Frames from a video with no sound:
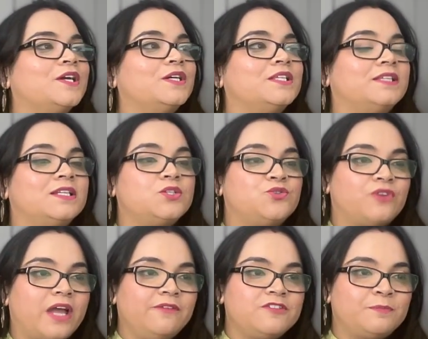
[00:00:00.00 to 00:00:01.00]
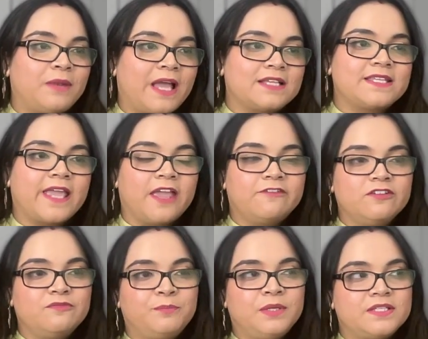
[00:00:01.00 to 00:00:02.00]
Then drives black's heavy
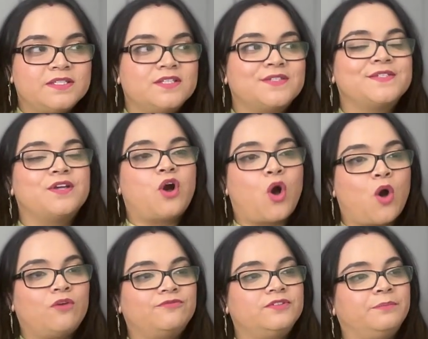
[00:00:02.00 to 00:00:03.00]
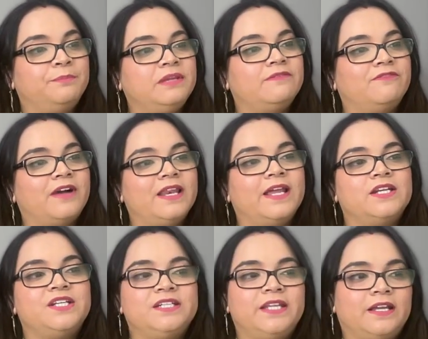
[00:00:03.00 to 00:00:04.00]
pieces off the b file and
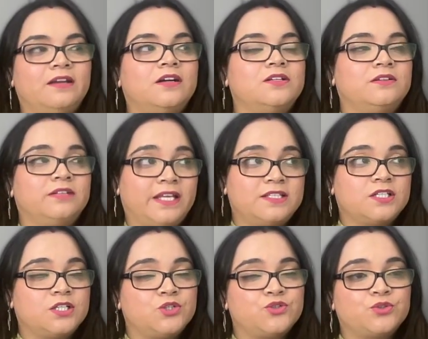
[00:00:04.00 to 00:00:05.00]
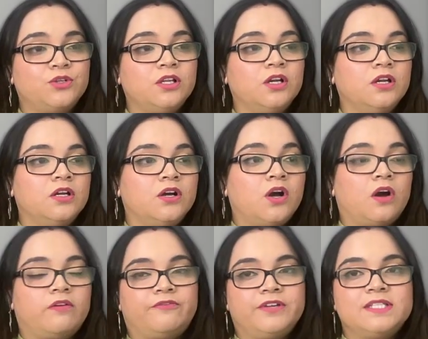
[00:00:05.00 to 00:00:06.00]
takes control
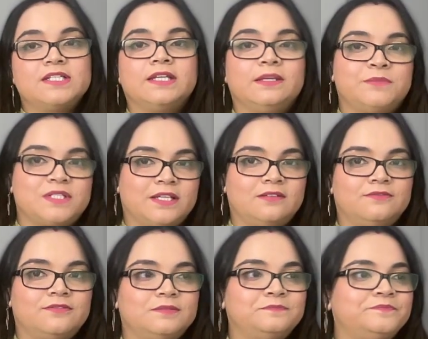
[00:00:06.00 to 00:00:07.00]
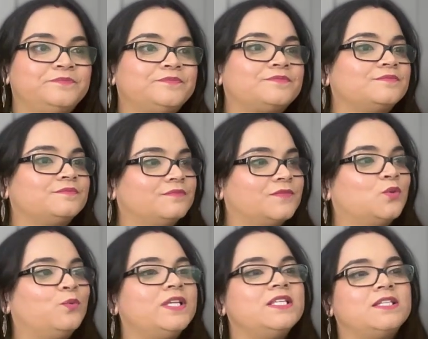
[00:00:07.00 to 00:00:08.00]
of it himself.
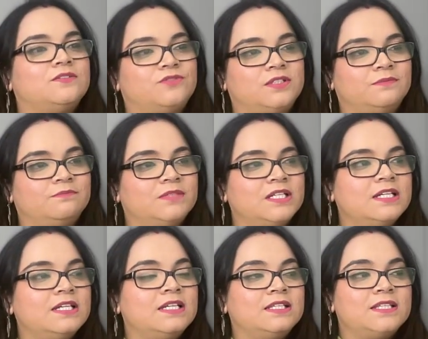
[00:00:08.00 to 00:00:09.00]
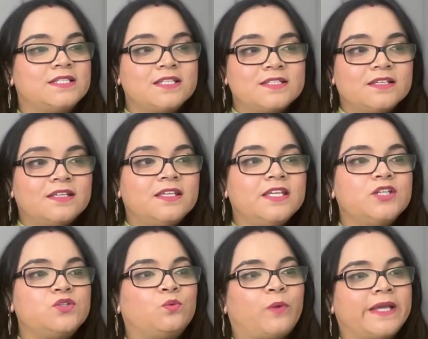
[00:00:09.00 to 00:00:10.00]
Queen d3. This is the key
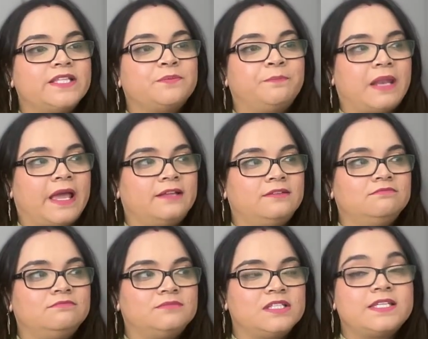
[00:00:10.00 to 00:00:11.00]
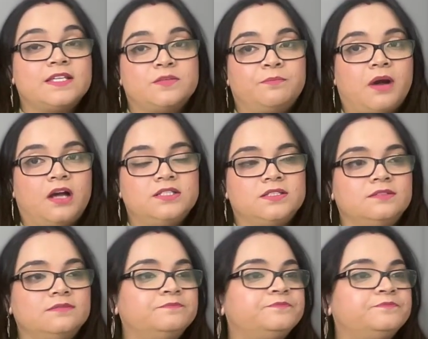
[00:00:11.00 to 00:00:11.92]
to white's plan, says Barden.